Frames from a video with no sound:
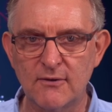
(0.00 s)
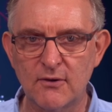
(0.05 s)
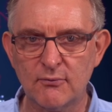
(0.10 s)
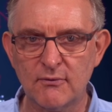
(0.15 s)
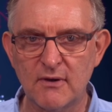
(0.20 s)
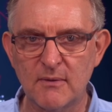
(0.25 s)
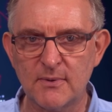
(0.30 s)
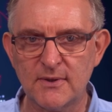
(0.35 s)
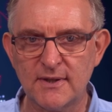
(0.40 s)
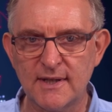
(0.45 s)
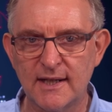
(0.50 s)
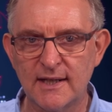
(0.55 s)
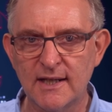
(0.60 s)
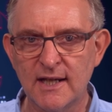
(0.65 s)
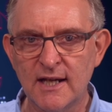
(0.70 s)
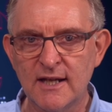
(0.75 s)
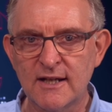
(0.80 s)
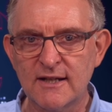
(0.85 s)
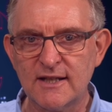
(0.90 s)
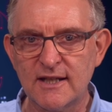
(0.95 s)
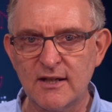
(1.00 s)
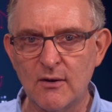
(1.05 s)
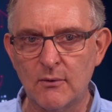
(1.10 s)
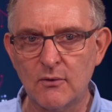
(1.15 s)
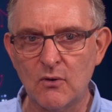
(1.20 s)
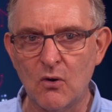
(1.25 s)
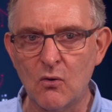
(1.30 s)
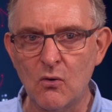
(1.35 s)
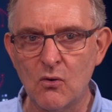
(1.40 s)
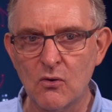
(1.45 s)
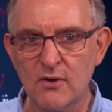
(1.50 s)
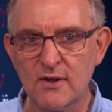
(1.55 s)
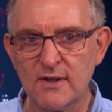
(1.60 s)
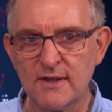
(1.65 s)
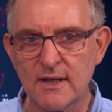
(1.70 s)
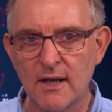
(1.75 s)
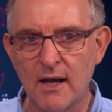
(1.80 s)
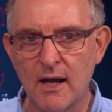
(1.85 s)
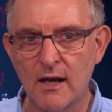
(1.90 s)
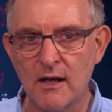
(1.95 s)
and 3%, so an
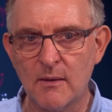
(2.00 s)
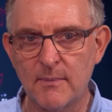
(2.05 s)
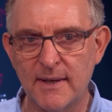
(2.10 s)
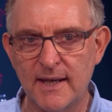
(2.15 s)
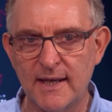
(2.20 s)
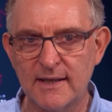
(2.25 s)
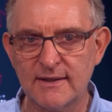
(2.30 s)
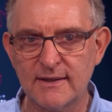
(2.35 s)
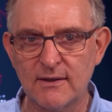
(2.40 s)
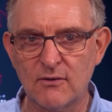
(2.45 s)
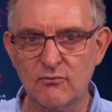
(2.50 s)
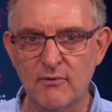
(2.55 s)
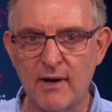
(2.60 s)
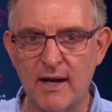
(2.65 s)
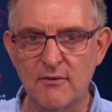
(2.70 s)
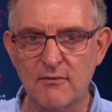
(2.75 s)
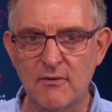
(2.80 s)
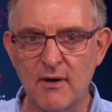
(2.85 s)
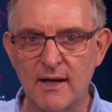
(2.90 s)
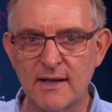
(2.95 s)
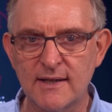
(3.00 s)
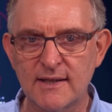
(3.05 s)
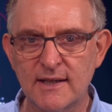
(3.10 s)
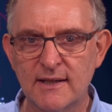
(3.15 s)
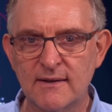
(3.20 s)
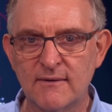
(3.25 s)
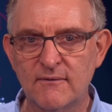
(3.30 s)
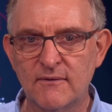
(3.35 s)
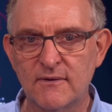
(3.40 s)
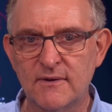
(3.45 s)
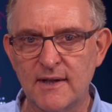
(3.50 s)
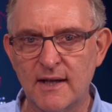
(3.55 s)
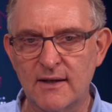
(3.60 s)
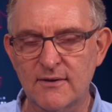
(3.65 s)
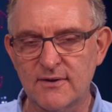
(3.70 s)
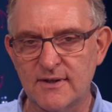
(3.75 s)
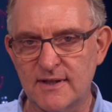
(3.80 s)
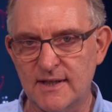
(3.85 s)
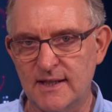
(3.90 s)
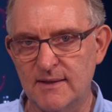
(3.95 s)
August RBNZ rate rise now
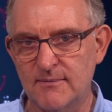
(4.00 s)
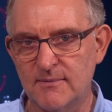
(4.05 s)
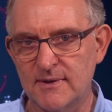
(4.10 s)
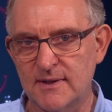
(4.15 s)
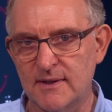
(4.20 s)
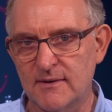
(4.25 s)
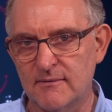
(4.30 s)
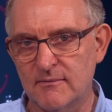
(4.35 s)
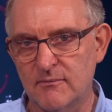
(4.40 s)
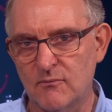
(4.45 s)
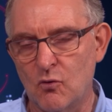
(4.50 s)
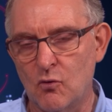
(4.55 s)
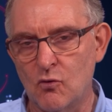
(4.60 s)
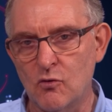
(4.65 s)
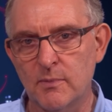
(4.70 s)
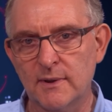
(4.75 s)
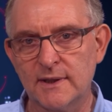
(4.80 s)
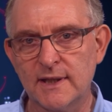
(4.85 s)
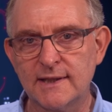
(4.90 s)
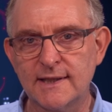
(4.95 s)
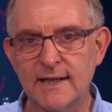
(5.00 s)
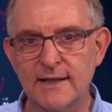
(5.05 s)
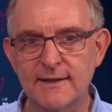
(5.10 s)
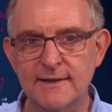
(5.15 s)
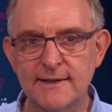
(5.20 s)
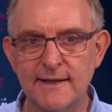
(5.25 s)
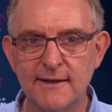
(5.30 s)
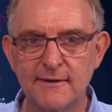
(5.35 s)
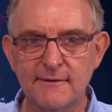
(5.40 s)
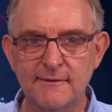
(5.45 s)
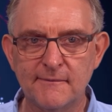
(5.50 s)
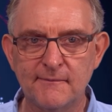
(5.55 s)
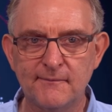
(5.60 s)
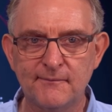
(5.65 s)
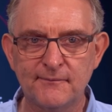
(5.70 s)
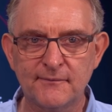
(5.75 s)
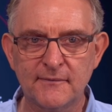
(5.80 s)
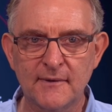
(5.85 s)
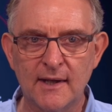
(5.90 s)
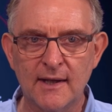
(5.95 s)
seems all but a done deal.
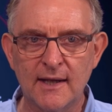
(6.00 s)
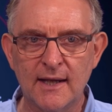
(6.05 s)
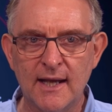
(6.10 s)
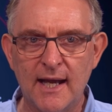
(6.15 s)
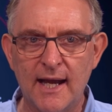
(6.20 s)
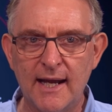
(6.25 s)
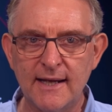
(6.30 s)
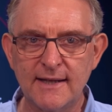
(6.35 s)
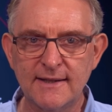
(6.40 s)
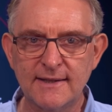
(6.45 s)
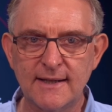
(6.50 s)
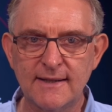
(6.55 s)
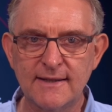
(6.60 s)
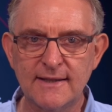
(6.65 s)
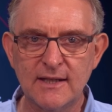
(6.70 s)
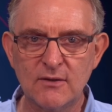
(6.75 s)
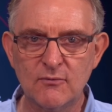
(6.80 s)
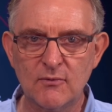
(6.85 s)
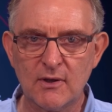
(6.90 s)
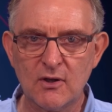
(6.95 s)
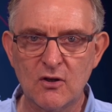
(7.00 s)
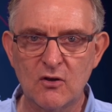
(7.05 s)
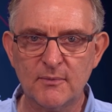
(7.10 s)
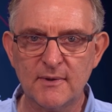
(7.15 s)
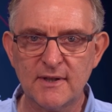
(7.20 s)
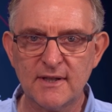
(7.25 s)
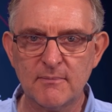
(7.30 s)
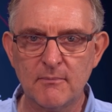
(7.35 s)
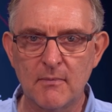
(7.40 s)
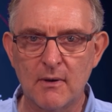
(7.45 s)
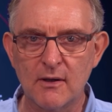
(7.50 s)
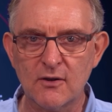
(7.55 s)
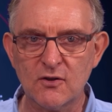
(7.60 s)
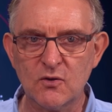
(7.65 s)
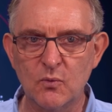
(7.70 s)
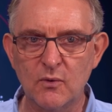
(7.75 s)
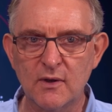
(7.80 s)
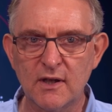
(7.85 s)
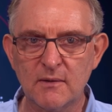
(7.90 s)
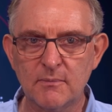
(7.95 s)
ANZ senior economist
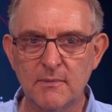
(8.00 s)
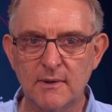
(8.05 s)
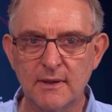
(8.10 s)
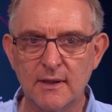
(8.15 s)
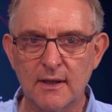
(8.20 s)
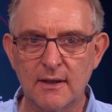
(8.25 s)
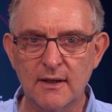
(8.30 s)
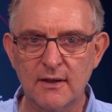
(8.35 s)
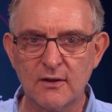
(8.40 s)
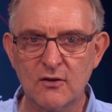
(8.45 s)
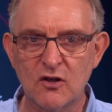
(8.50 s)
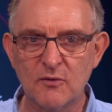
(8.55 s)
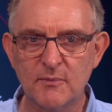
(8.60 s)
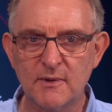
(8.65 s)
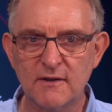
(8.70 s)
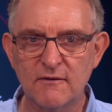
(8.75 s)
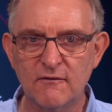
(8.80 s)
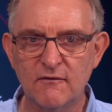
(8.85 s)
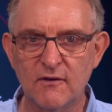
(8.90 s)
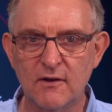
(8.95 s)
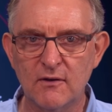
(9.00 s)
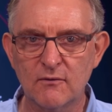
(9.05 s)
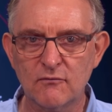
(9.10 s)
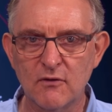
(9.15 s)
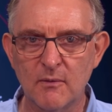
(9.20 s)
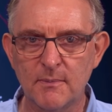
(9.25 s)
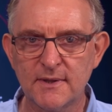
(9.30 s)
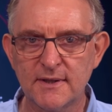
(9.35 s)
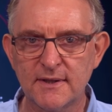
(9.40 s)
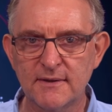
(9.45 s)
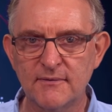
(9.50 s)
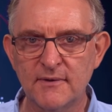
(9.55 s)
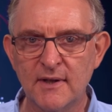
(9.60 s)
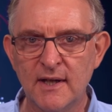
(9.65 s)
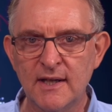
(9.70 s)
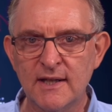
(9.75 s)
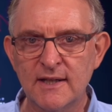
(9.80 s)
Miles Workman and economist Finn Robertson